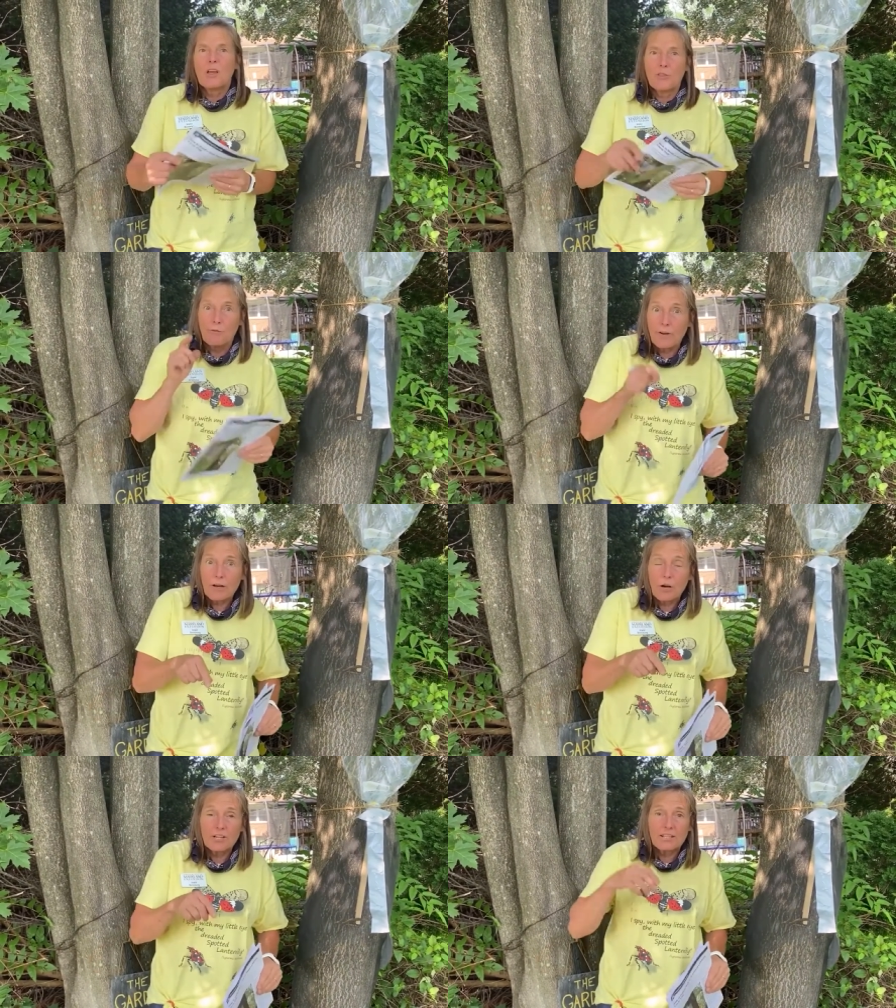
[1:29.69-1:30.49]
They're very
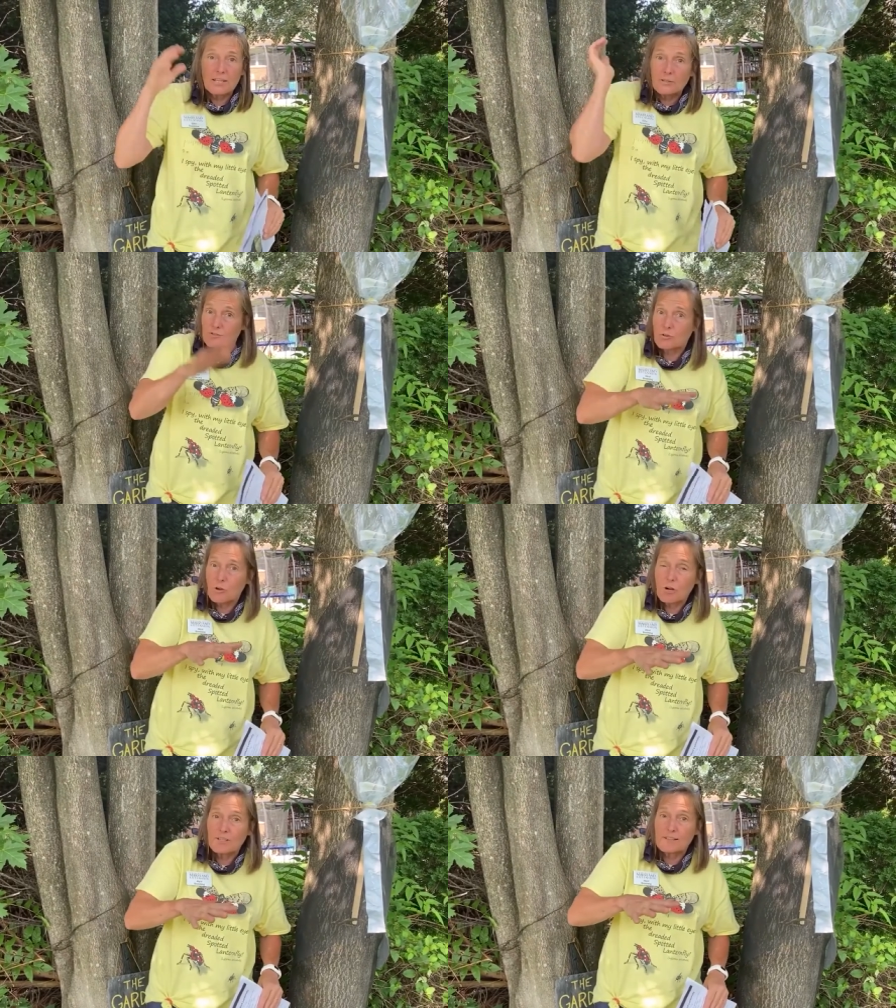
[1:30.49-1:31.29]
hard to kill, so they're
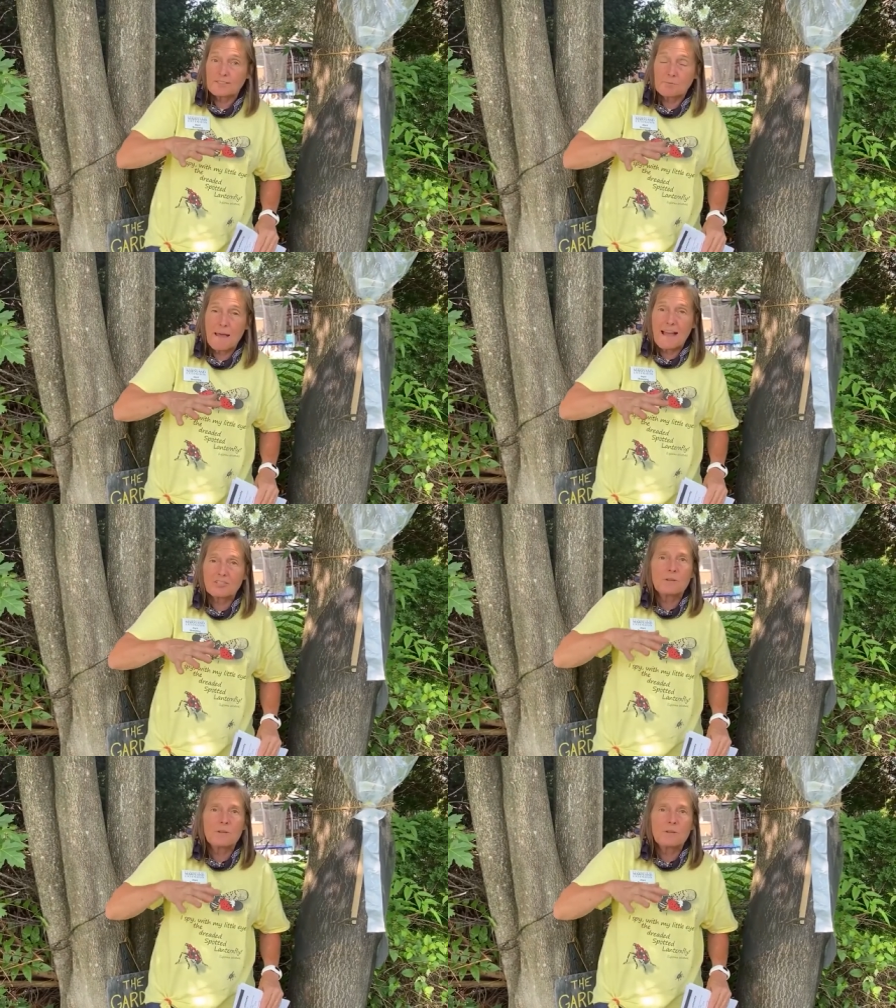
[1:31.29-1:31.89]
hard to smash,